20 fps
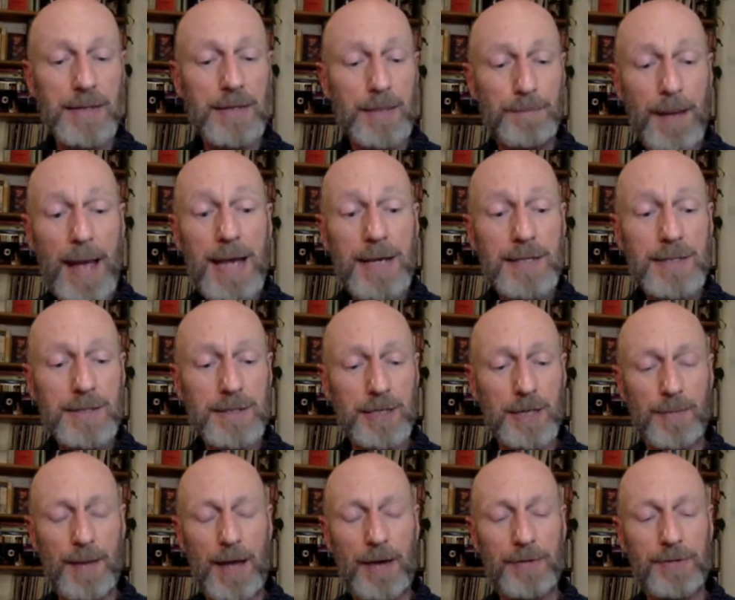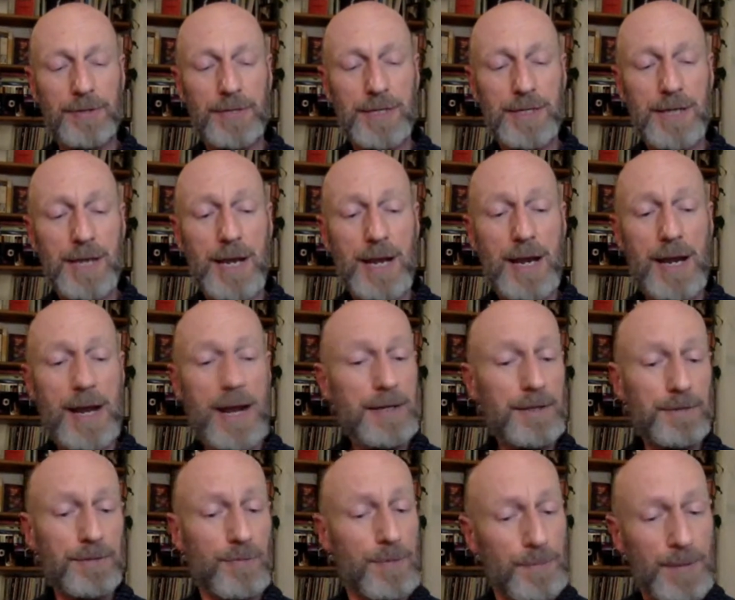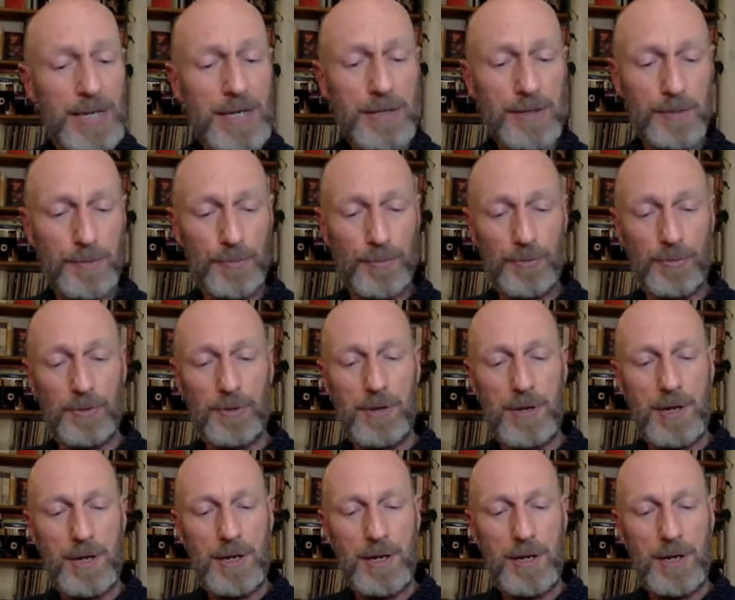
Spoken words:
and the best thing about it, it's repeatable.